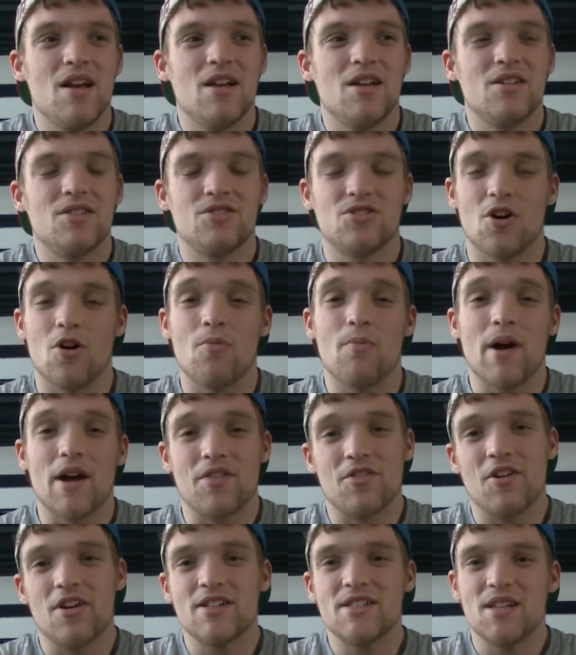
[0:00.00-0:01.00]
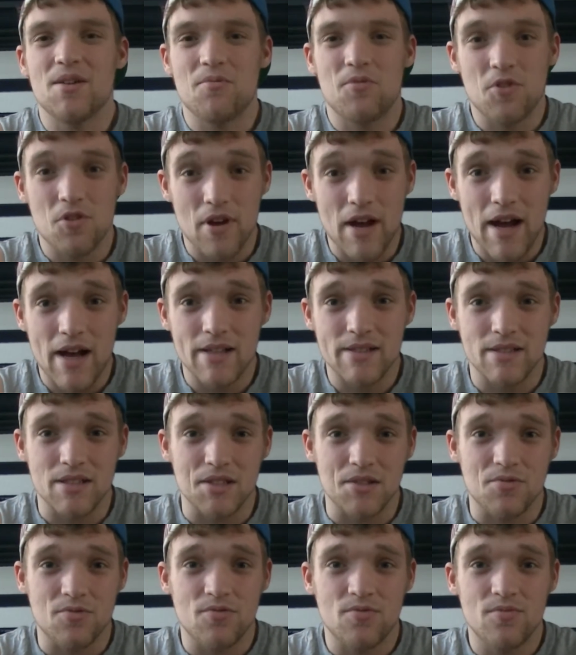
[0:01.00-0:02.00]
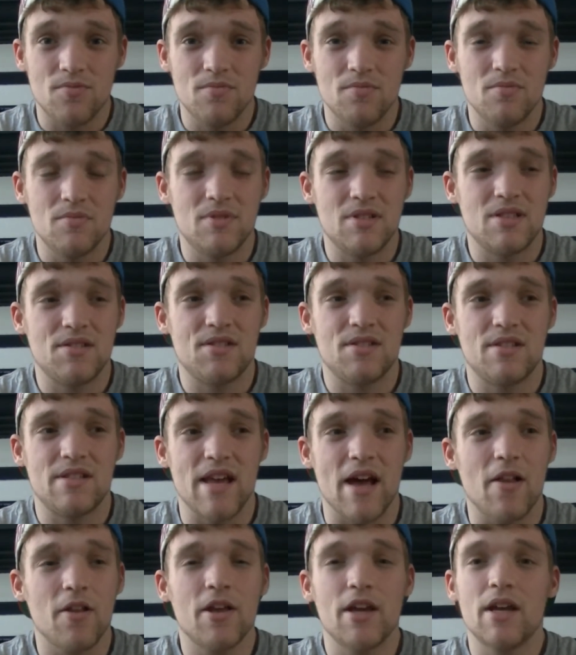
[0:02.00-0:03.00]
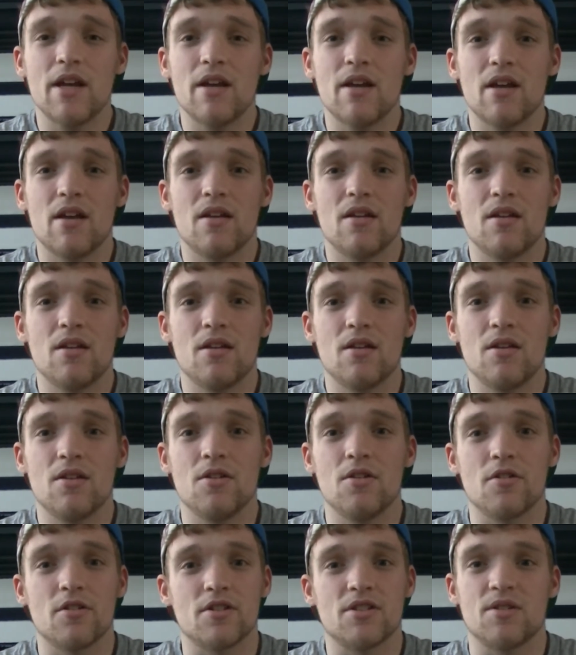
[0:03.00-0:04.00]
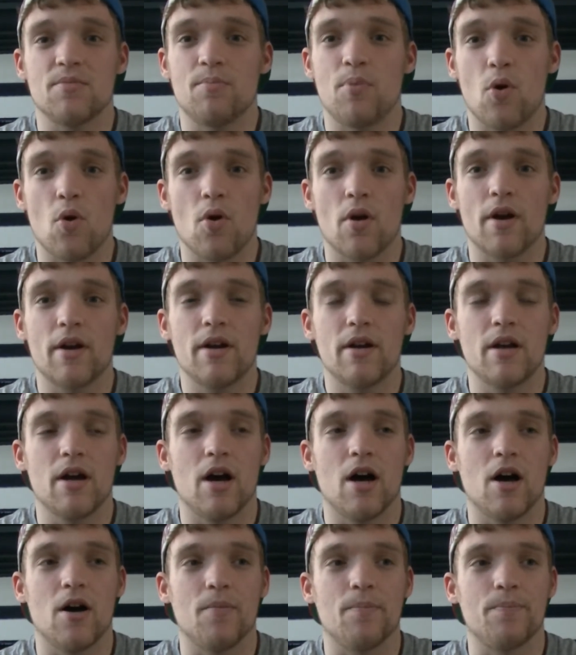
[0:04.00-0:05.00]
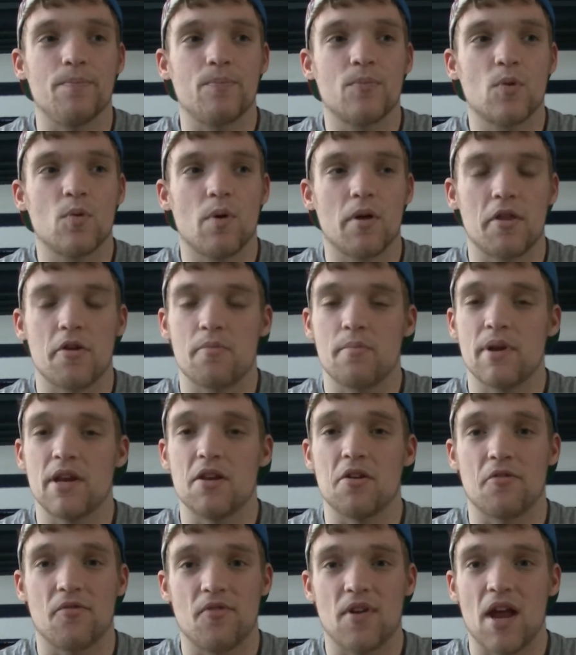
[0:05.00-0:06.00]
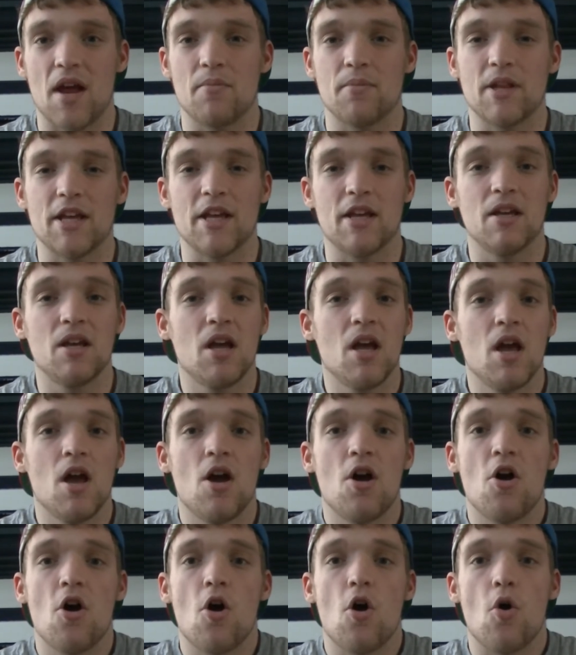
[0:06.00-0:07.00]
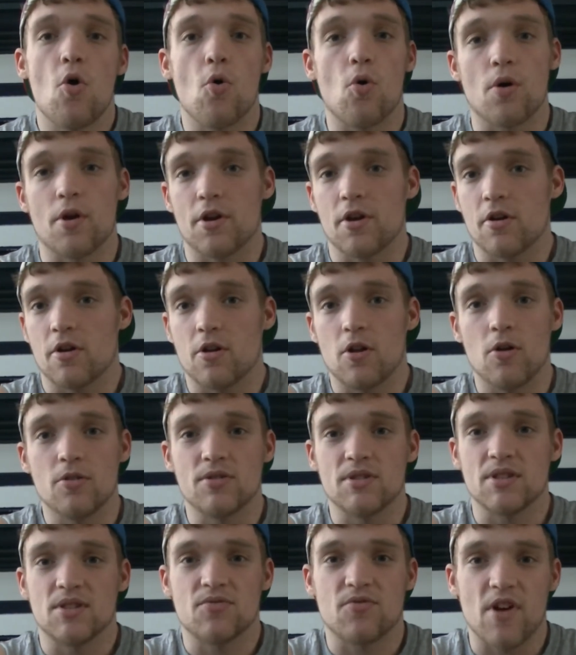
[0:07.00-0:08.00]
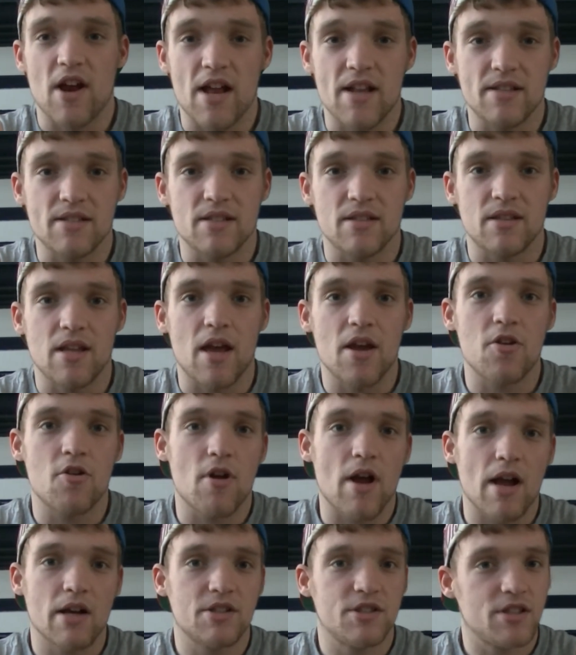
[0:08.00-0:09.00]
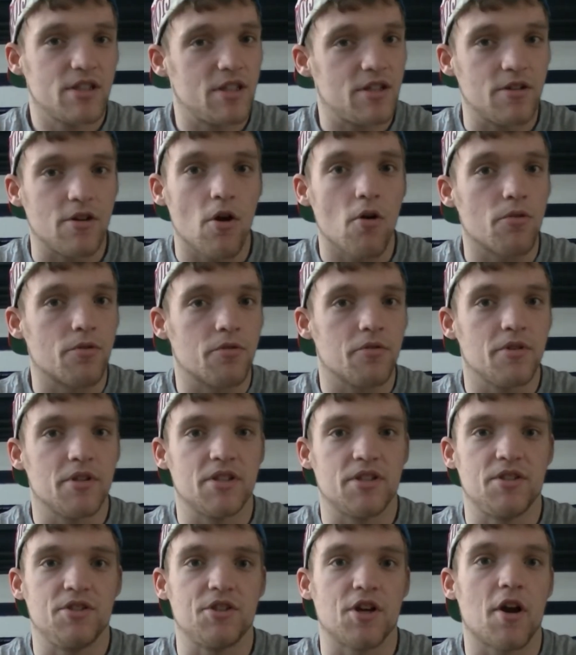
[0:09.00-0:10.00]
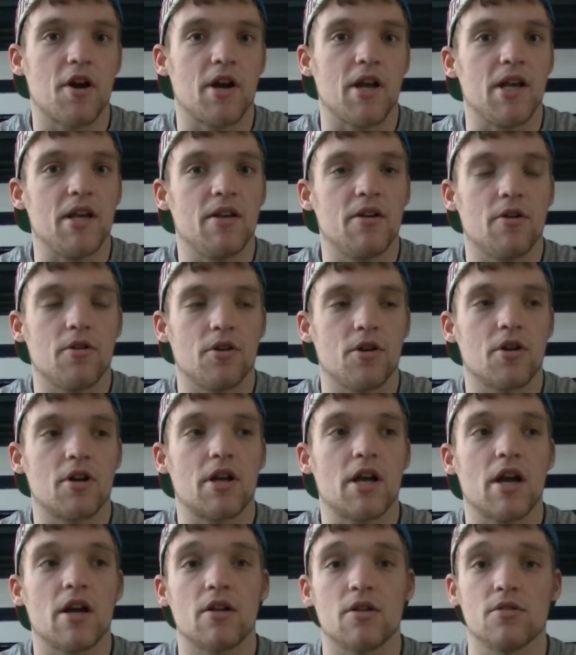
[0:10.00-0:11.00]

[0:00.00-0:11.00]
So my third tip for you guys is telling your support, whether it be your family or your closest friends, that you're actually going to go through this journey. You're going